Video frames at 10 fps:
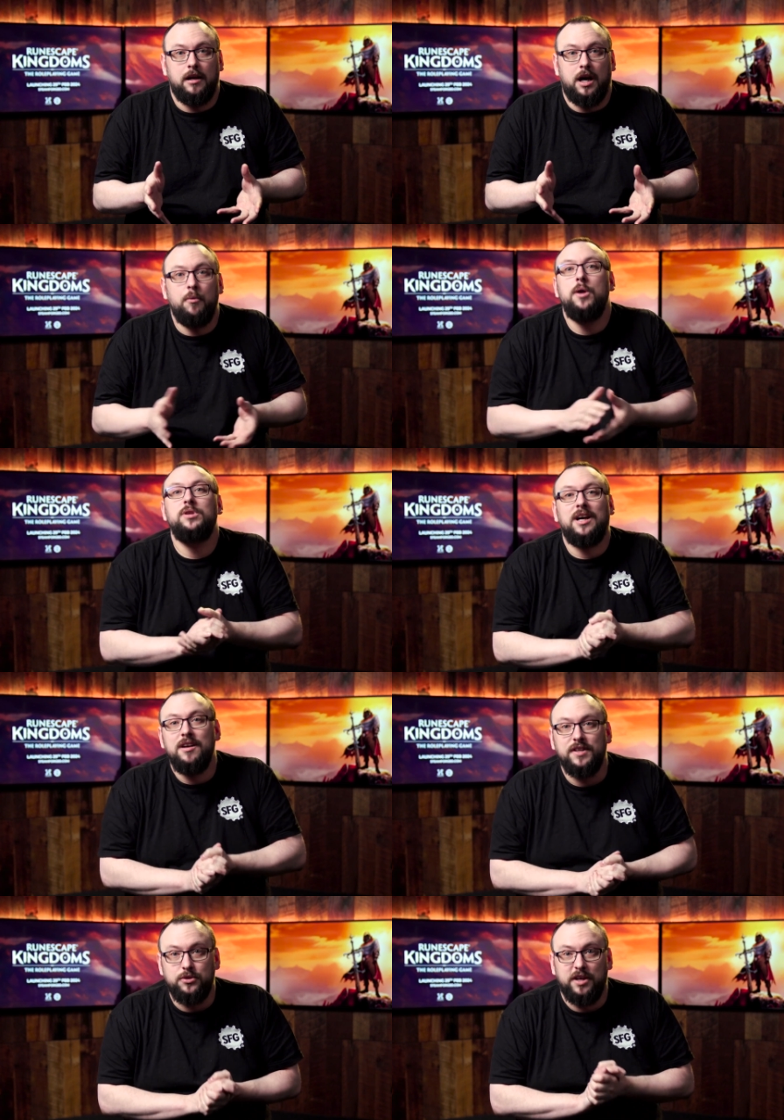I won't
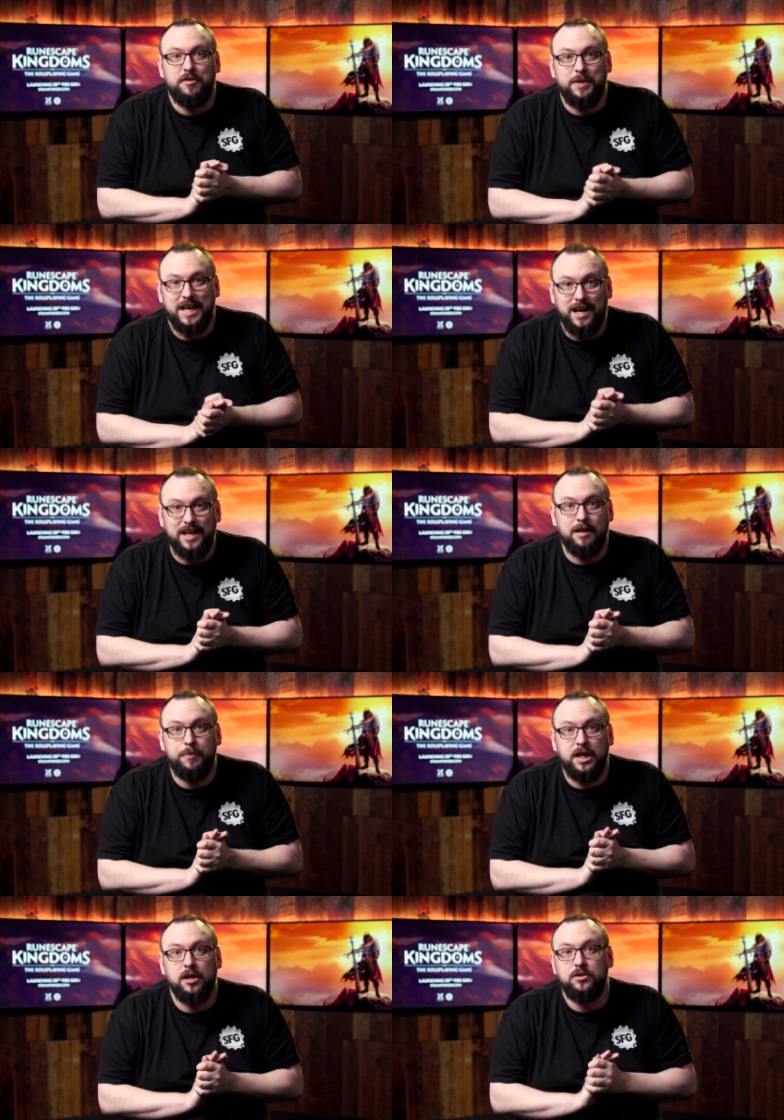dive into every mechanic
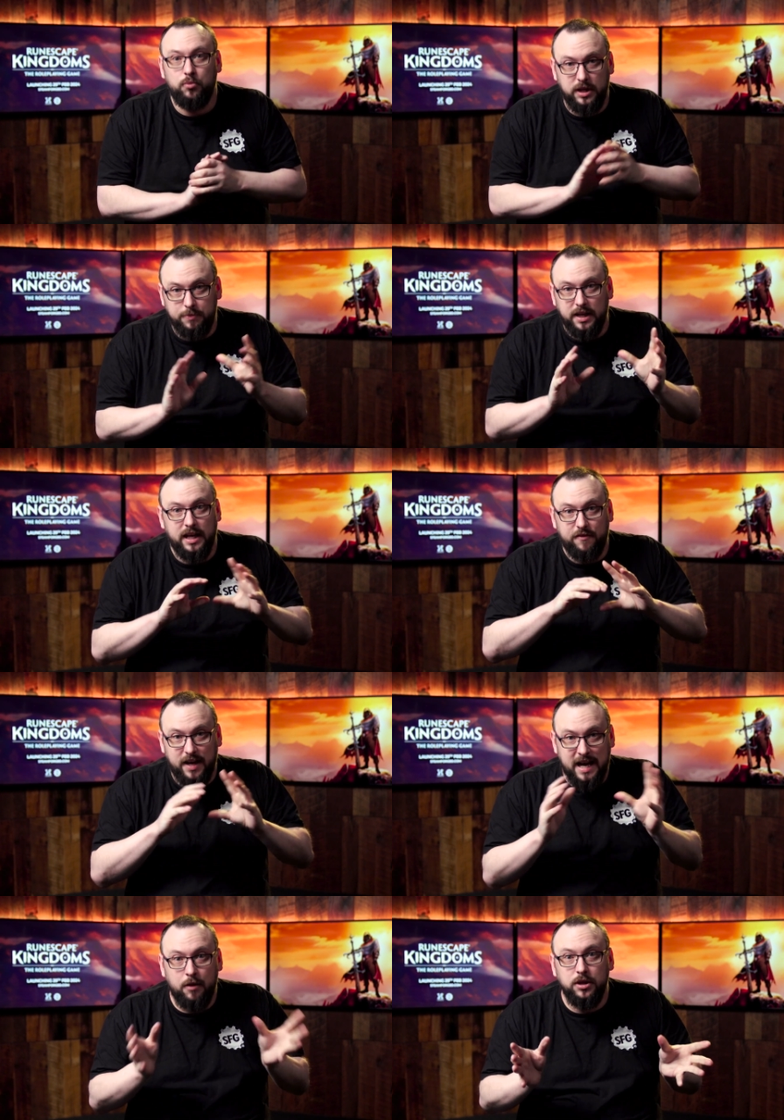because we'd be here
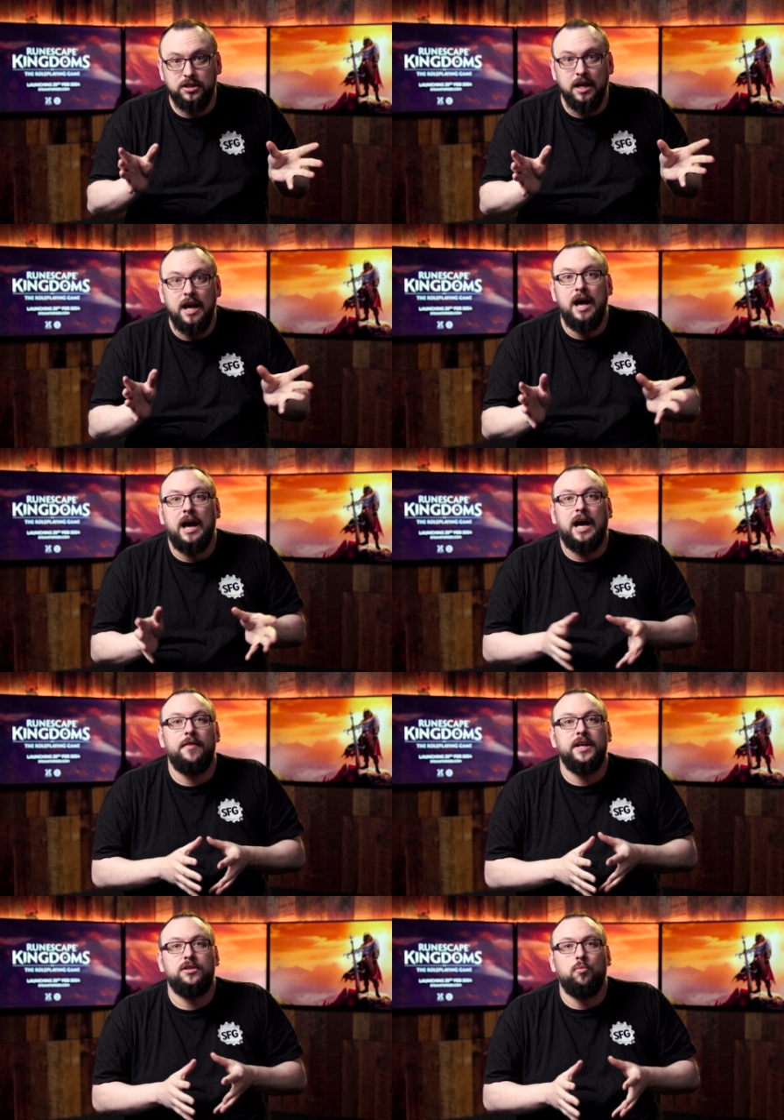for hours,
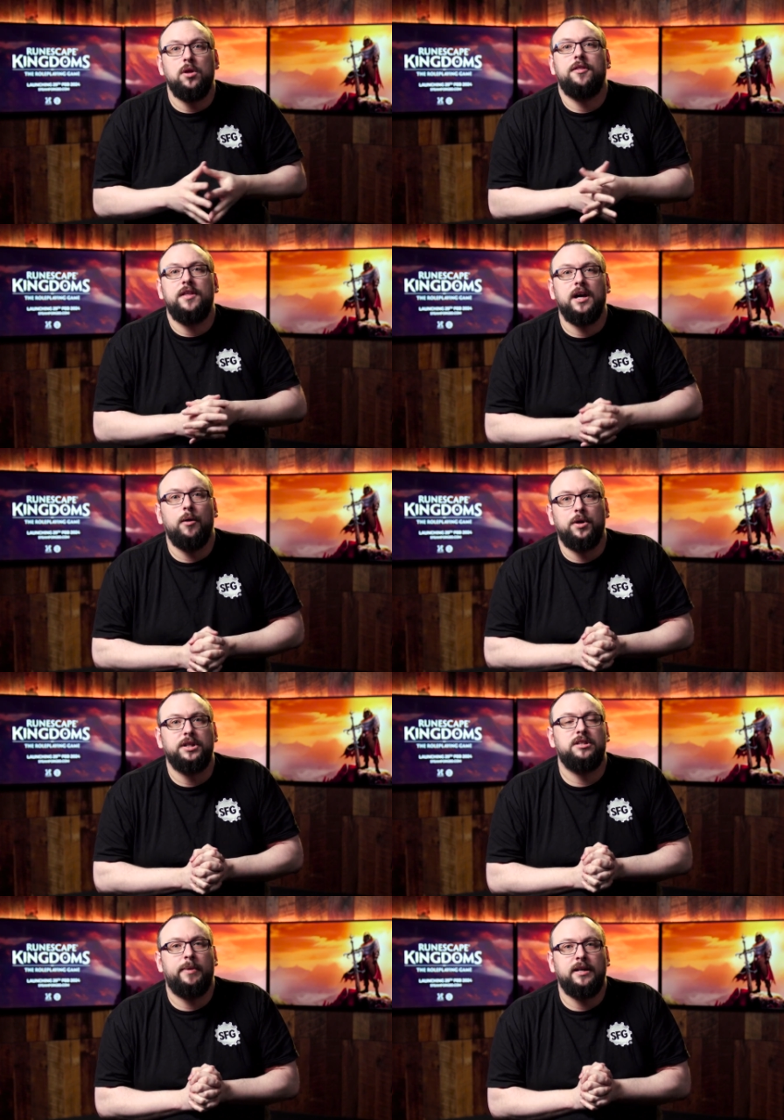and there's one thing I
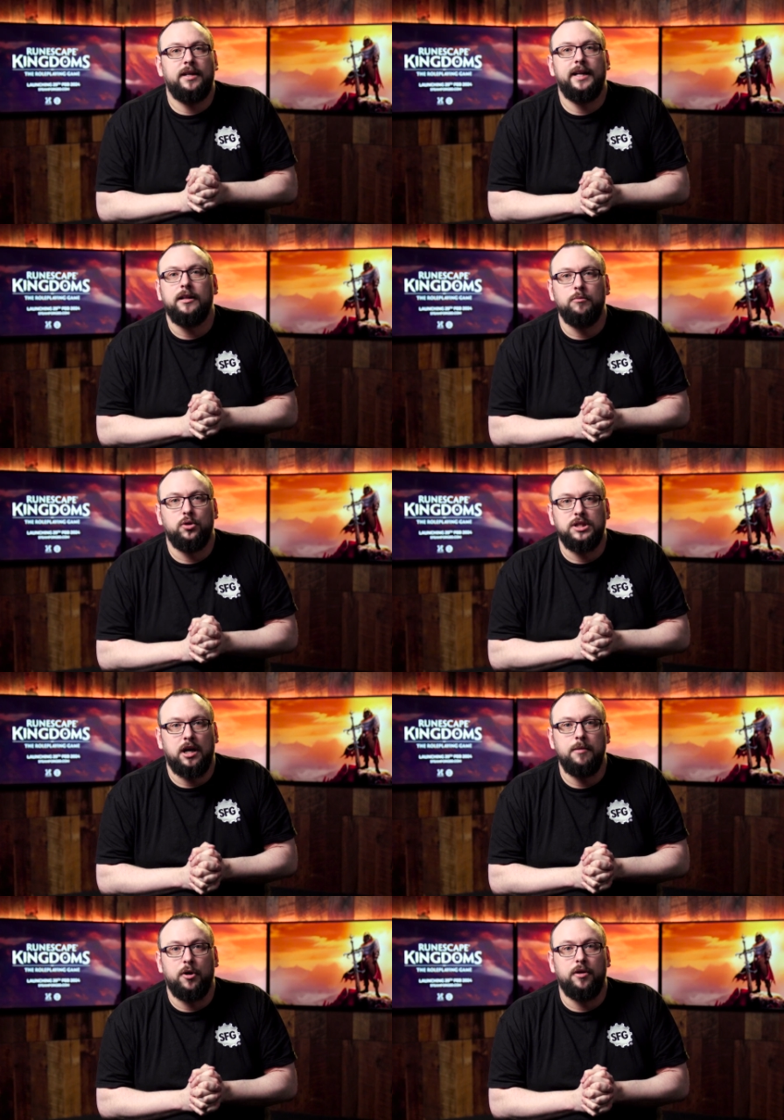wanted to spend a little more
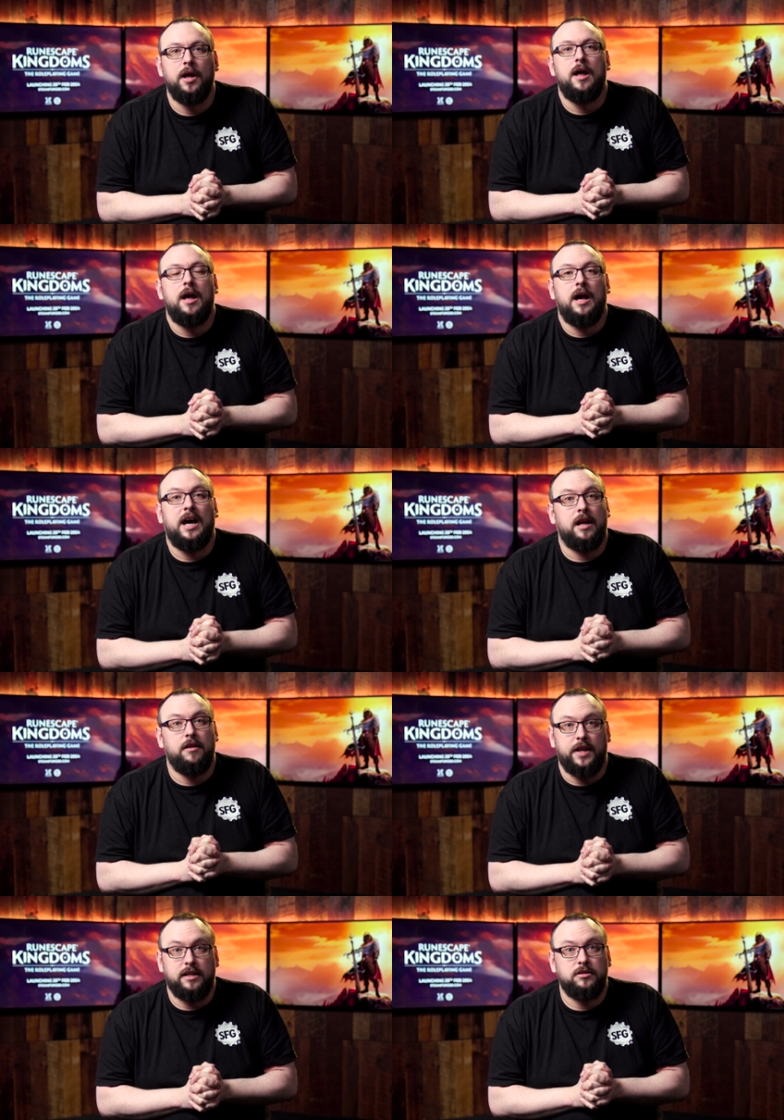time on,
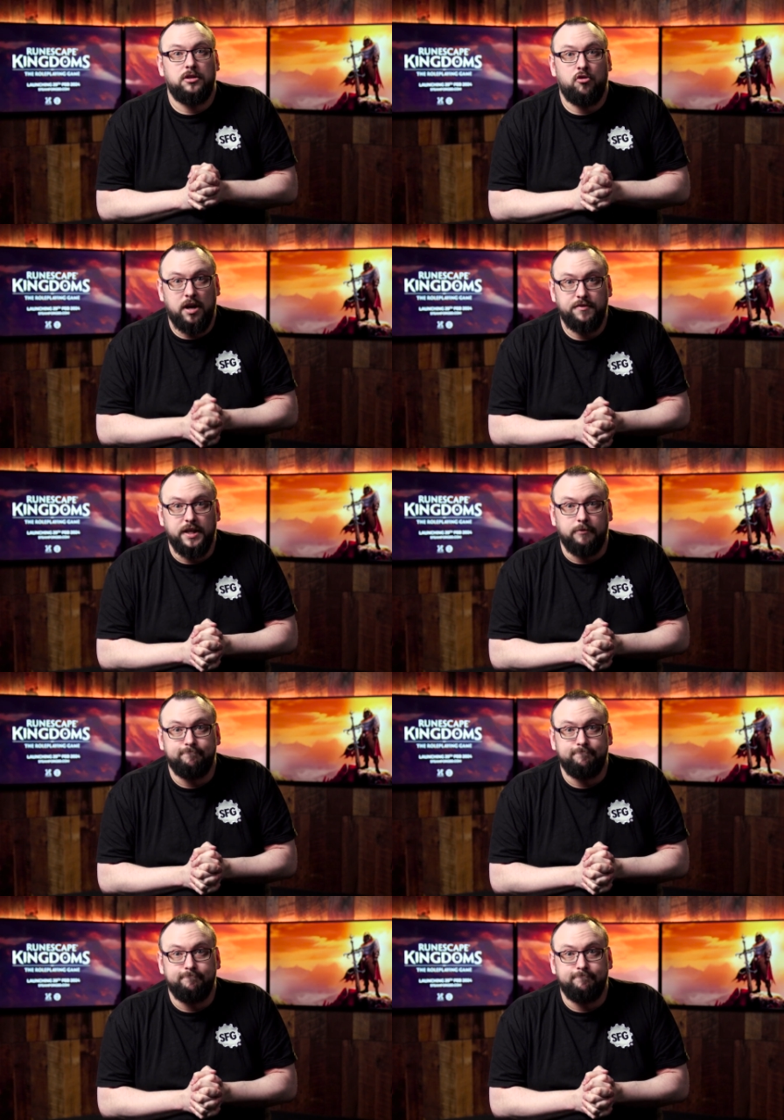and that's crafting.